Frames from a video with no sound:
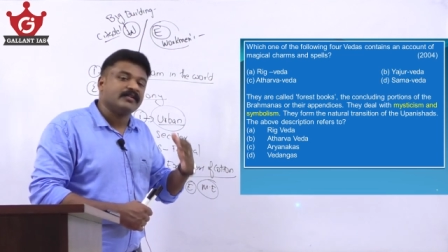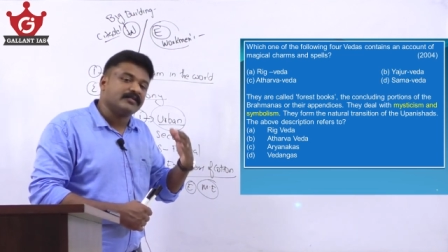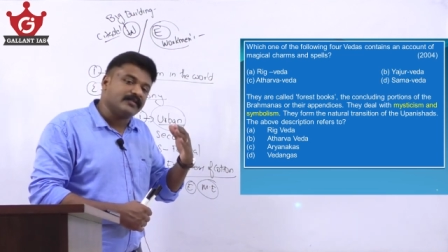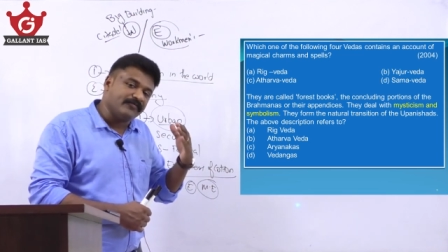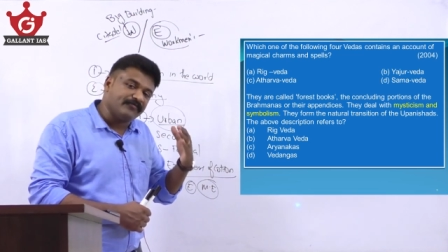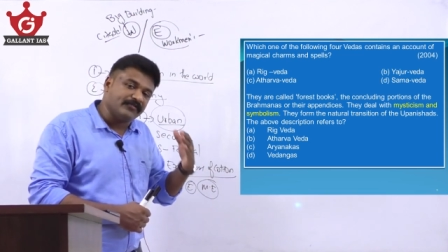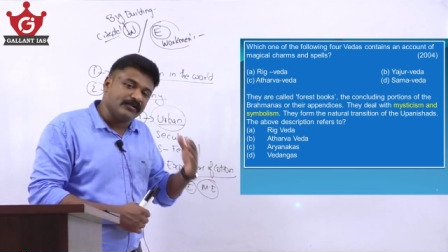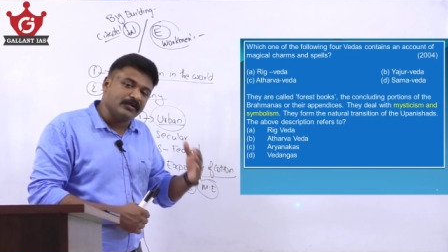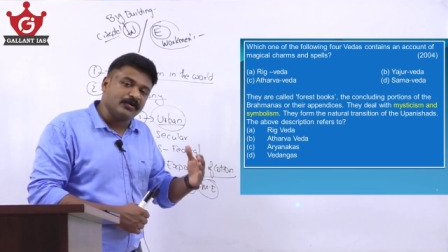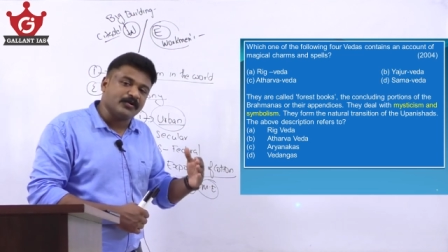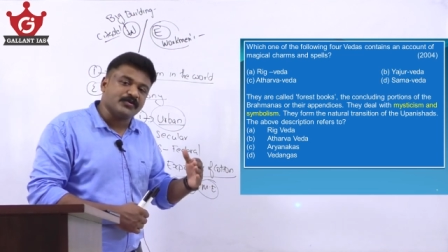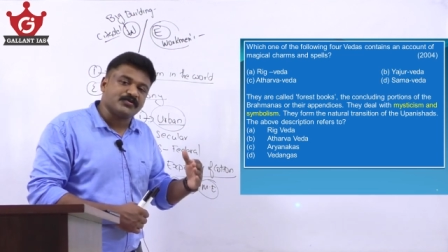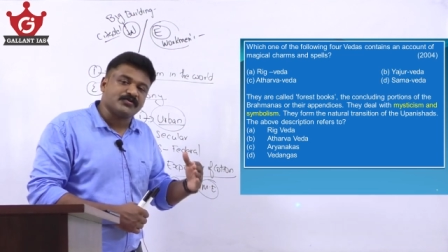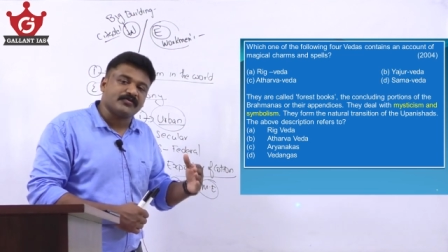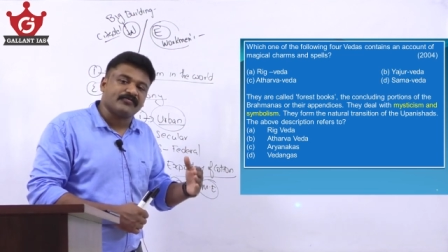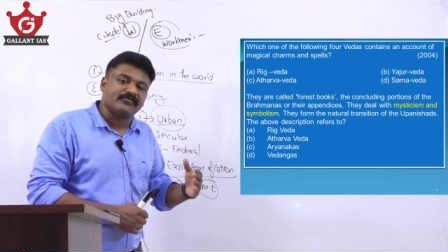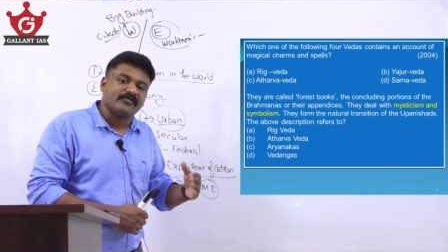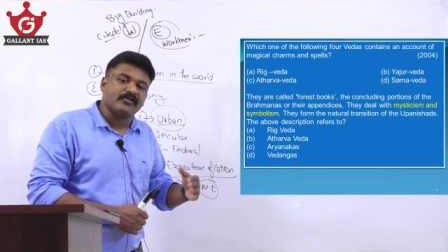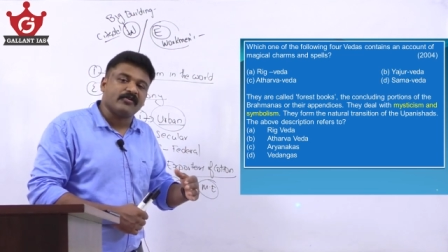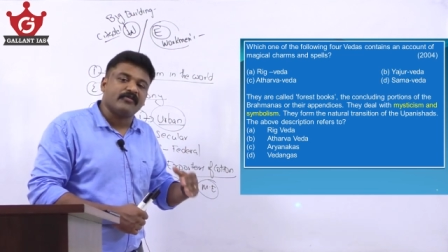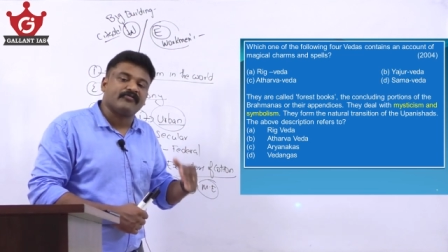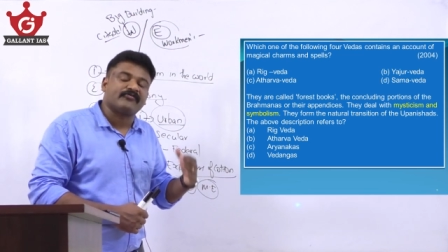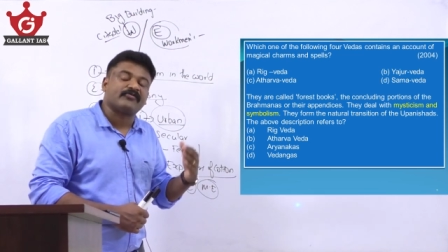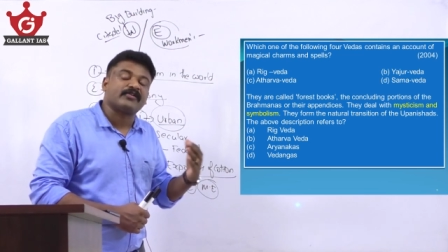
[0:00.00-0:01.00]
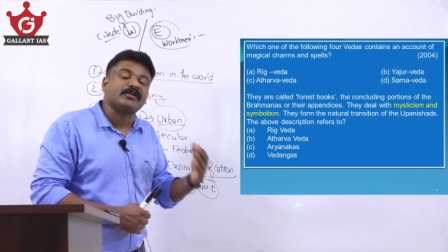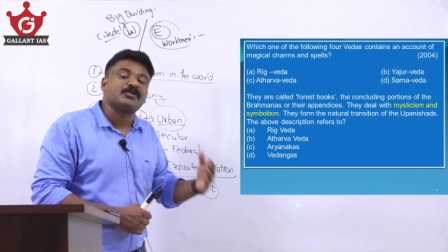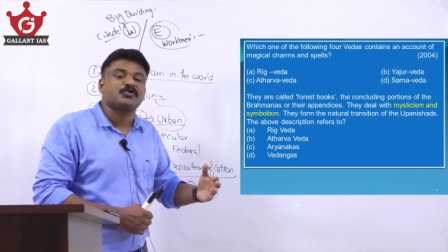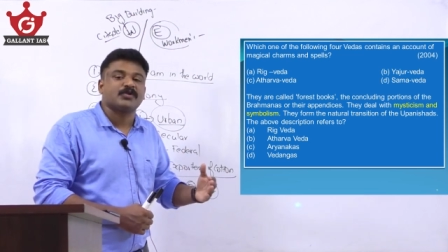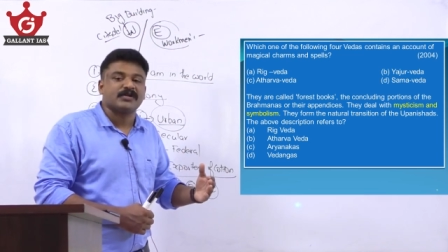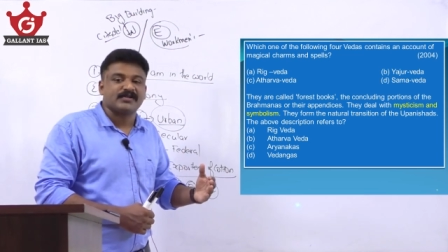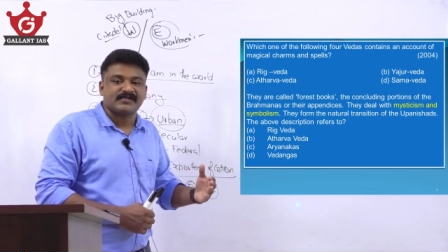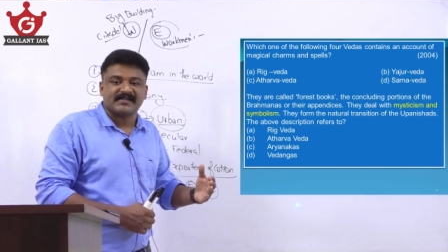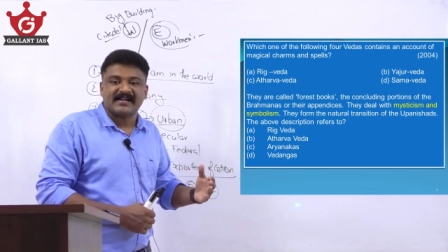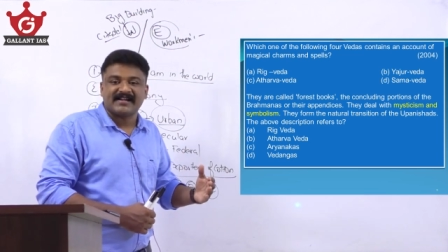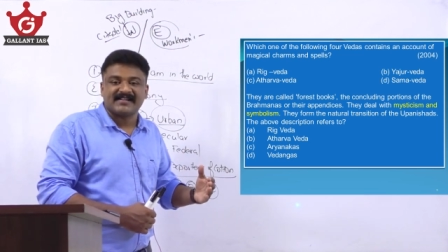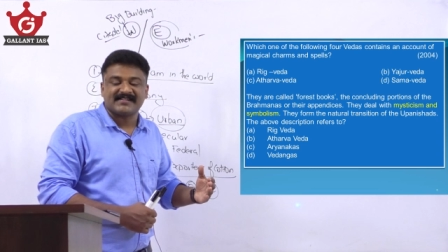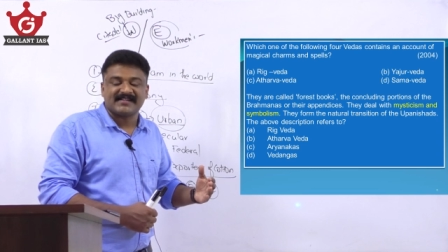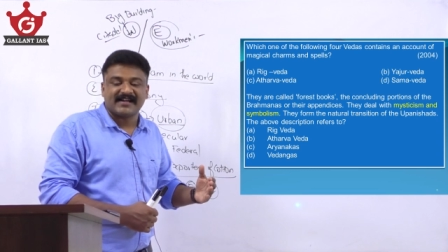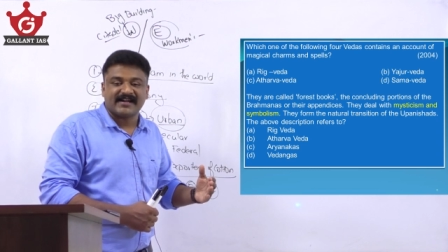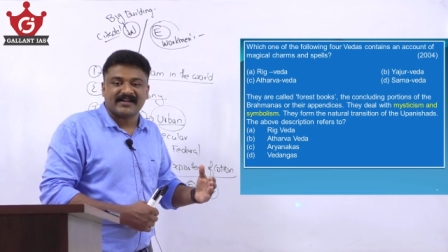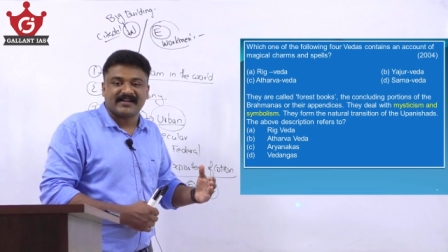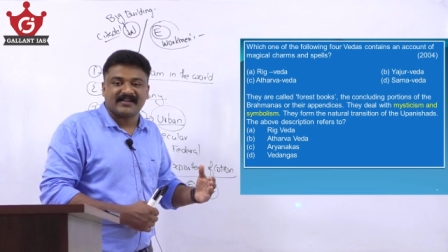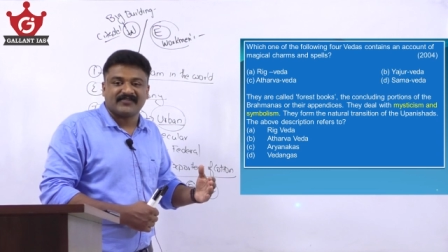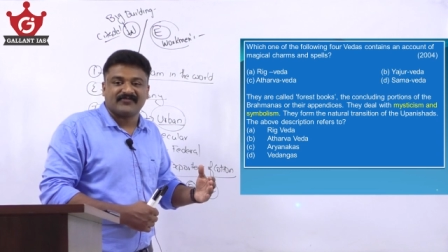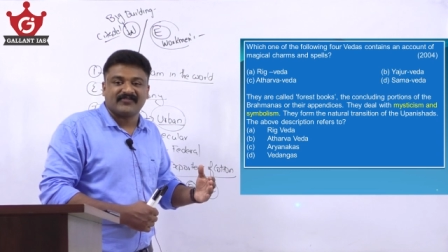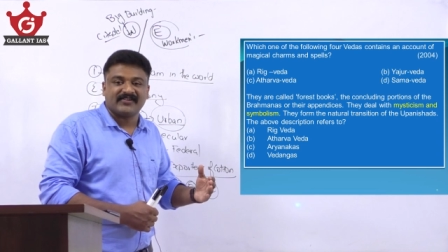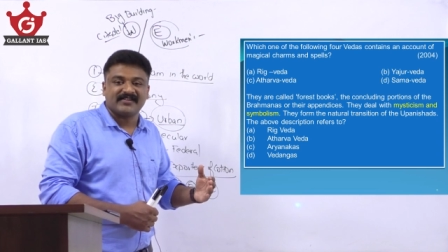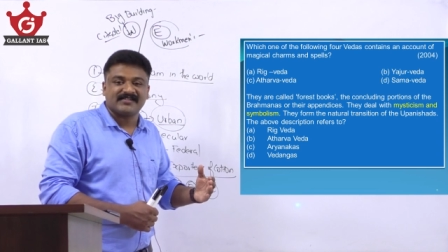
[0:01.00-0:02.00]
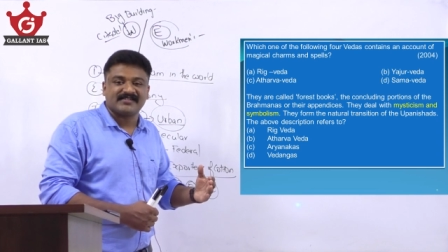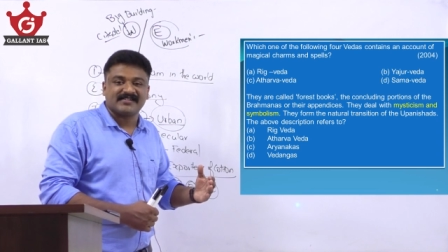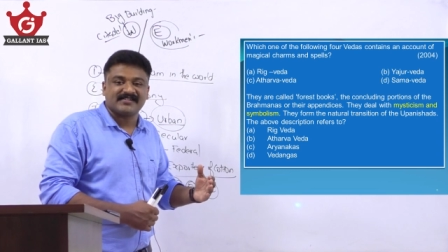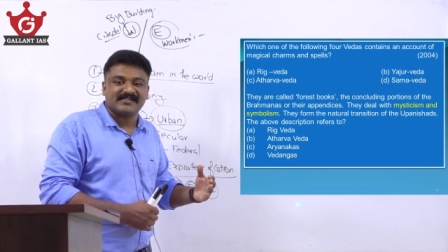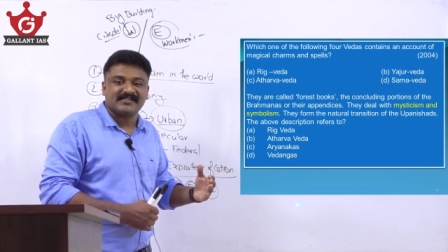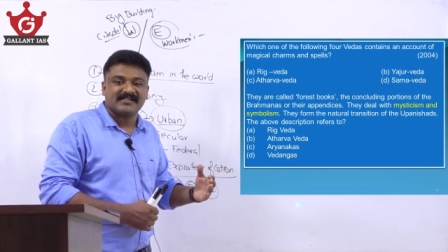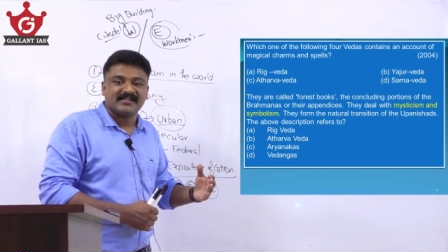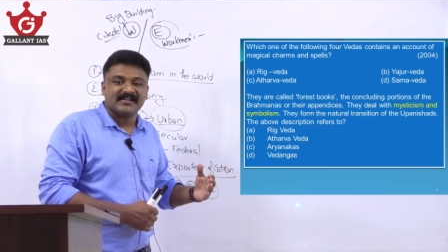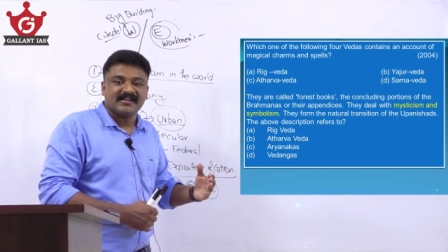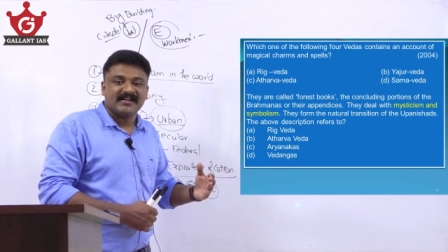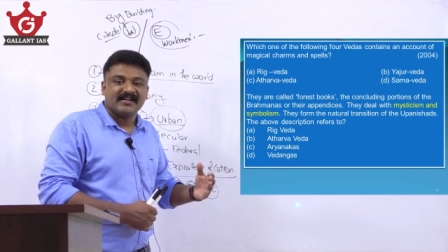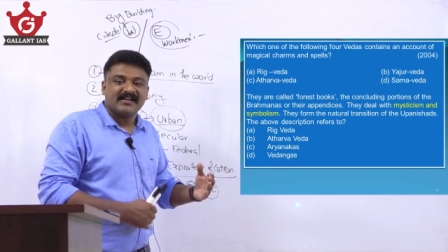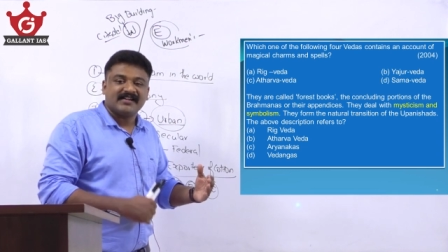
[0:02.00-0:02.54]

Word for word: the philosophy of rituals and sacrifices.